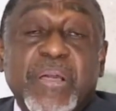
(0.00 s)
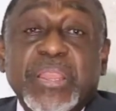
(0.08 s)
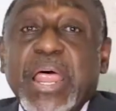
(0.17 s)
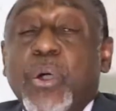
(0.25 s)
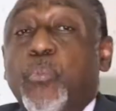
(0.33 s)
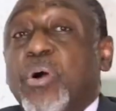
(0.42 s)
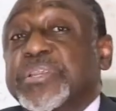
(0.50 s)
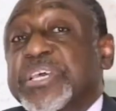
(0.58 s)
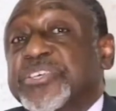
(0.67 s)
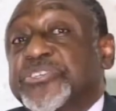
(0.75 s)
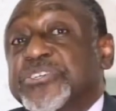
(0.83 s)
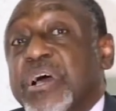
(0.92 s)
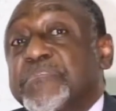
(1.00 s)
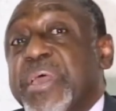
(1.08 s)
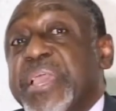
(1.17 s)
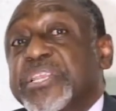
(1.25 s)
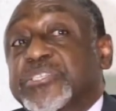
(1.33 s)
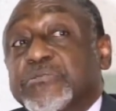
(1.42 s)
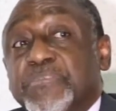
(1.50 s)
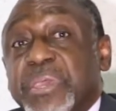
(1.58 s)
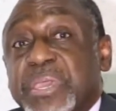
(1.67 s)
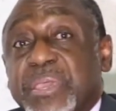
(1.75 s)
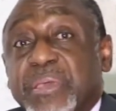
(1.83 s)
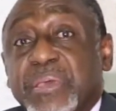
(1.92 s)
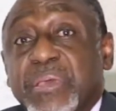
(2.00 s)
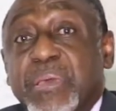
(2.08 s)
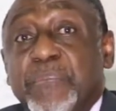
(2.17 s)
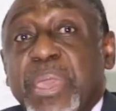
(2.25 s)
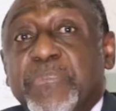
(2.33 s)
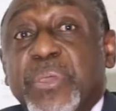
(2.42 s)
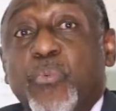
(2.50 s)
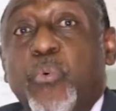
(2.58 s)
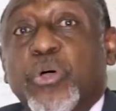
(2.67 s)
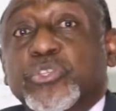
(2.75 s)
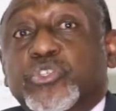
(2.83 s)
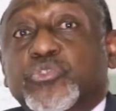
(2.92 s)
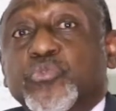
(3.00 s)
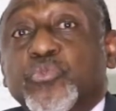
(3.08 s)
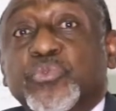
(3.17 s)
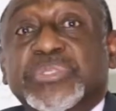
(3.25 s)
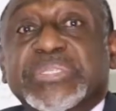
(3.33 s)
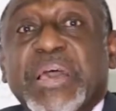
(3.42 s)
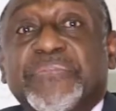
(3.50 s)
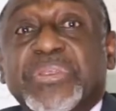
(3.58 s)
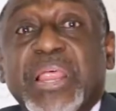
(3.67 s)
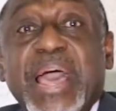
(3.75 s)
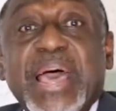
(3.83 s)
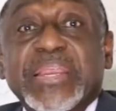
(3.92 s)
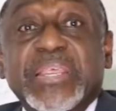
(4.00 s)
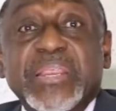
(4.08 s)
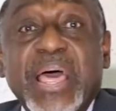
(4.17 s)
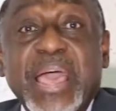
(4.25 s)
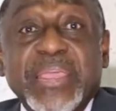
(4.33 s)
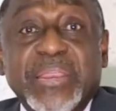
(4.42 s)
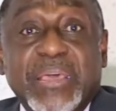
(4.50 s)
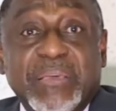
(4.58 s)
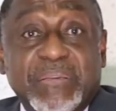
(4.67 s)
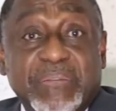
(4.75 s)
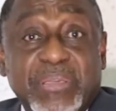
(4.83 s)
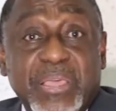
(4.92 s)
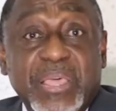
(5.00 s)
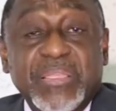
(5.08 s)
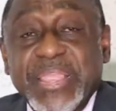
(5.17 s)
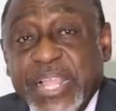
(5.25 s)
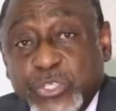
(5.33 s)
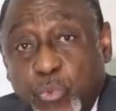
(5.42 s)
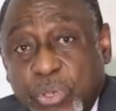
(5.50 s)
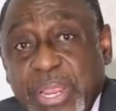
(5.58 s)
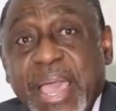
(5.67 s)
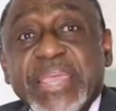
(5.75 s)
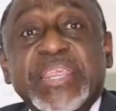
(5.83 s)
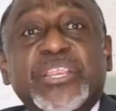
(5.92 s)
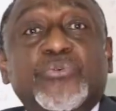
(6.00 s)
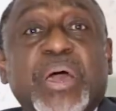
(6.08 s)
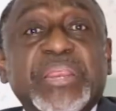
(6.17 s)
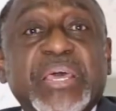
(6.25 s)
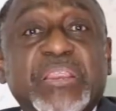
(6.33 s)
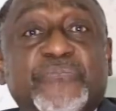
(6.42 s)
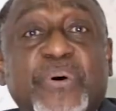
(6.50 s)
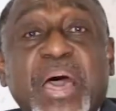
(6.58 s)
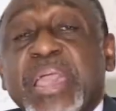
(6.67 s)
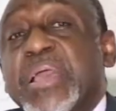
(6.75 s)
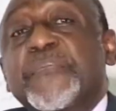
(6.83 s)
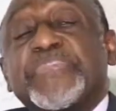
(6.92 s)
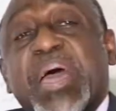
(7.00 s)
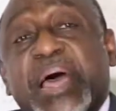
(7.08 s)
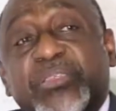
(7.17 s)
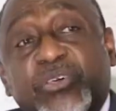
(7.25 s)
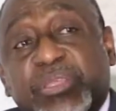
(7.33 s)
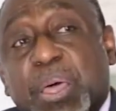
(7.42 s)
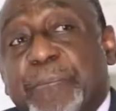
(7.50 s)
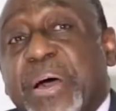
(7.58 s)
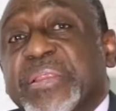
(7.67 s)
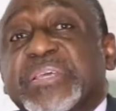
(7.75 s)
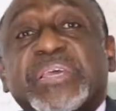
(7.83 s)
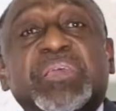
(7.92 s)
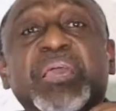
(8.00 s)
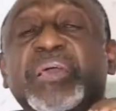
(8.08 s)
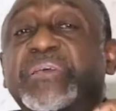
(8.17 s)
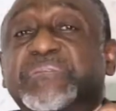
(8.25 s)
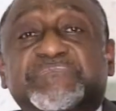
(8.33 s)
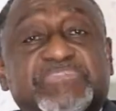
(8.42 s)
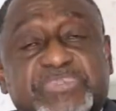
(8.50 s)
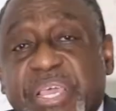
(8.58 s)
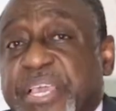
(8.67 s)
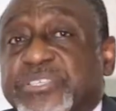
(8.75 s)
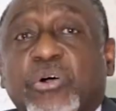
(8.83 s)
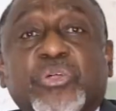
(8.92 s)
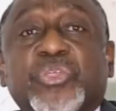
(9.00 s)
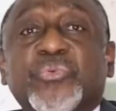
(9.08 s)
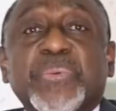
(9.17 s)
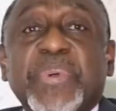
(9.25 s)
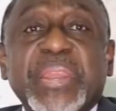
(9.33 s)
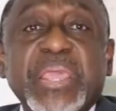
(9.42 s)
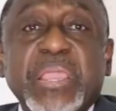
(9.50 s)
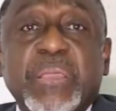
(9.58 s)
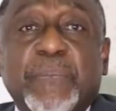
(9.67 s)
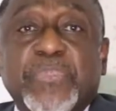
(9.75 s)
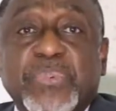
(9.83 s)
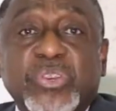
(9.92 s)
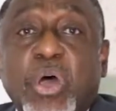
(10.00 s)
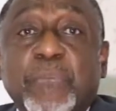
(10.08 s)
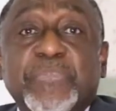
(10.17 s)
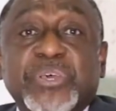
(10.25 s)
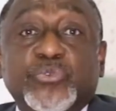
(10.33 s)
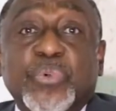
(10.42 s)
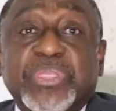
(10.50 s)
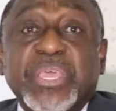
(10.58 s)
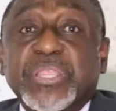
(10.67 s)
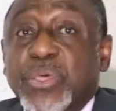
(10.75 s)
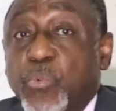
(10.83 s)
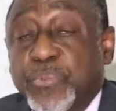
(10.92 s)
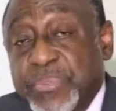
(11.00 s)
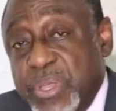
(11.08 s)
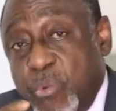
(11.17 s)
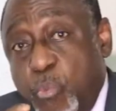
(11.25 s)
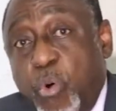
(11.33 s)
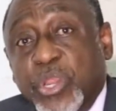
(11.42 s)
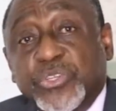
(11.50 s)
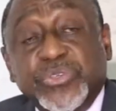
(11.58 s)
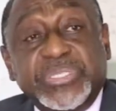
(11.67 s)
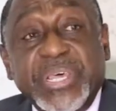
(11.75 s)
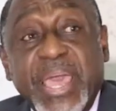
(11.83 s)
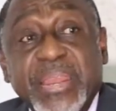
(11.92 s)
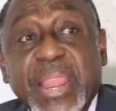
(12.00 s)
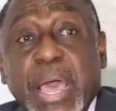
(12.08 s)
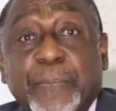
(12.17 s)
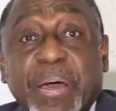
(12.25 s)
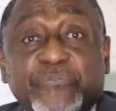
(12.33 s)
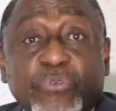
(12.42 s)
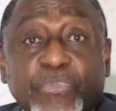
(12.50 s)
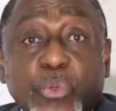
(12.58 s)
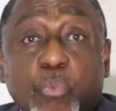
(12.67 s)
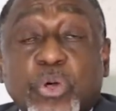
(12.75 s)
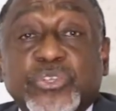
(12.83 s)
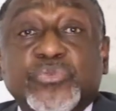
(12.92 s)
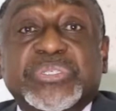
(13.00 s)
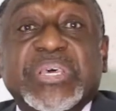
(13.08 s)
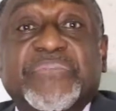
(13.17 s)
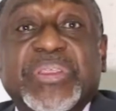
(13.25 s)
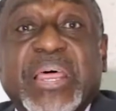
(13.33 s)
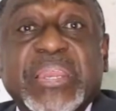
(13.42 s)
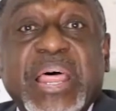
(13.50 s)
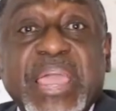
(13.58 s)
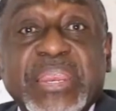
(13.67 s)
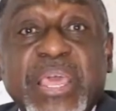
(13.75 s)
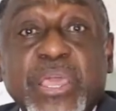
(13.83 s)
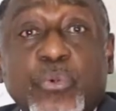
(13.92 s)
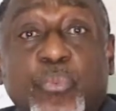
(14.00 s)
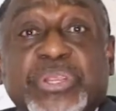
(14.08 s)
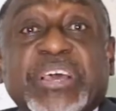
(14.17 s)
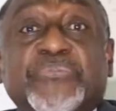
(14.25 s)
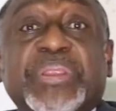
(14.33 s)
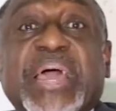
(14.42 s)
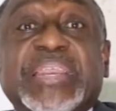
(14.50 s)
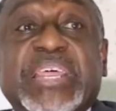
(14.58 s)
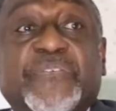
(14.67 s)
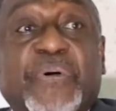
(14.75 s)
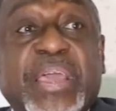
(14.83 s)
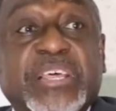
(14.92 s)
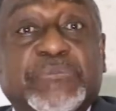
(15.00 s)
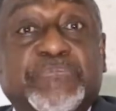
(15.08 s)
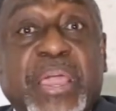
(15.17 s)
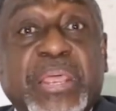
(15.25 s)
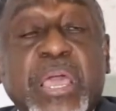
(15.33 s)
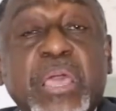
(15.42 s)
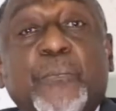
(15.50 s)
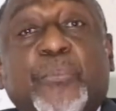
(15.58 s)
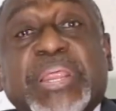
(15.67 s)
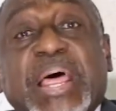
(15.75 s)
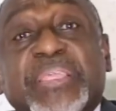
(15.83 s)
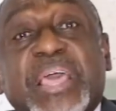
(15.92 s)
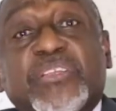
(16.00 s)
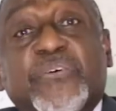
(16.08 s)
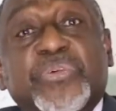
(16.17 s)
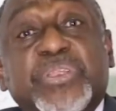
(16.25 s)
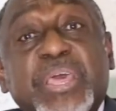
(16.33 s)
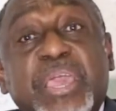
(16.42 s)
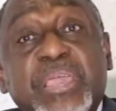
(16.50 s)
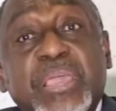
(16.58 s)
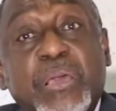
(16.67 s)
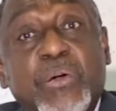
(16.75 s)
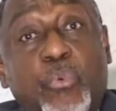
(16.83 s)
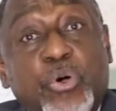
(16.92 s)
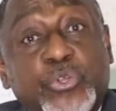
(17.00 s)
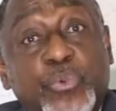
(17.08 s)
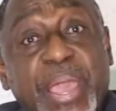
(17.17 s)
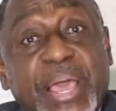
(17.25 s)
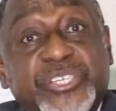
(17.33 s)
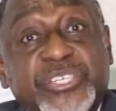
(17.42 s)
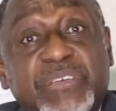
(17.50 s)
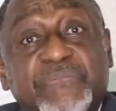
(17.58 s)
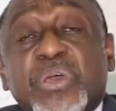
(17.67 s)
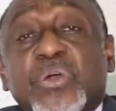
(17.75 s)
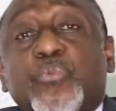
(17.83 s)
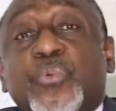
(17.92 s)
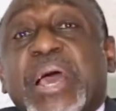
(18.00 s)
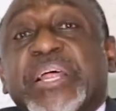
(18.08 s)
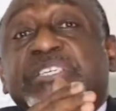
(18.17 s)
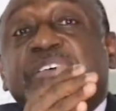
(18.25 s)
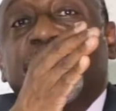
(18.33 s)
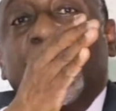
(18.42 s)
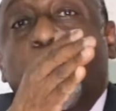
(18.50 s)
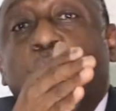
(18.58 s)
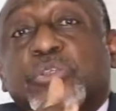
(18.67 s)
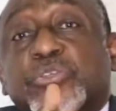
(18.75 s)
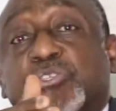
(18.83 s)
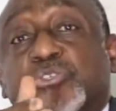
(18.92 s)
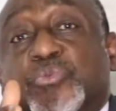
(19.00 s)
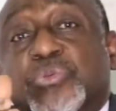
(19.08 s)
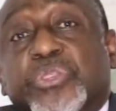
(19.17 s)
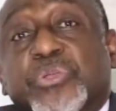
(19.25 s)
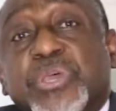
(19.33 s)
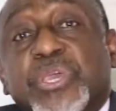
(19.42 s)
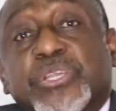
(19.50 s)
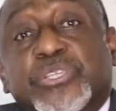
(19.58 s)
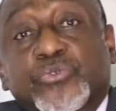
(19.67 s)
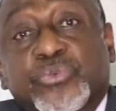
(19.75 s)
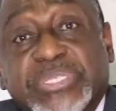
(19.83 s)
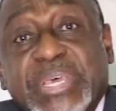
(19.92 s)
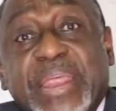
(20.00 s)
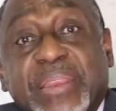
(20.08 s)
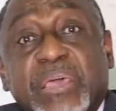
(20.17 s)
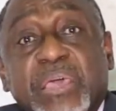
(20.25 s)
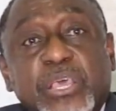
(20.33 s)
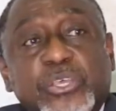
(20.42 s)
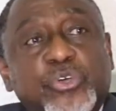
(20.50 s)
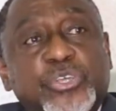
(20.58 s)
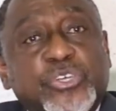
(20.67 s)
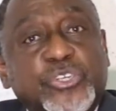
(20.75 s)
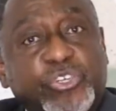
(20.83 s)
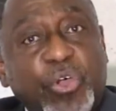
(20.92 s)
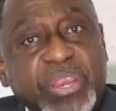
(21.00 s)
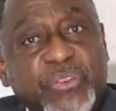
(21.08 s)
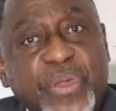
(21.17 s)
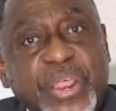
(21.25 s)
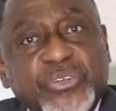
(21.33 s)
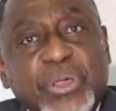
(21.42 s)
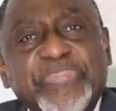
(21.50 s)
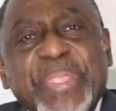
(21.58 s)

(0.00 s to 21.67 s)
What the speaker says: Now, what is germane to me may be 1, 2, 7, and 9. That's what I need to identify. And the other party takes all the remaining numbers within the 1 to 10, apart from the 1 to 7 and 9, which have been identified as mine. But at the end of the day, what do we achieve? We achieve a 1, 2, 3 to 10. So it's a joint venture.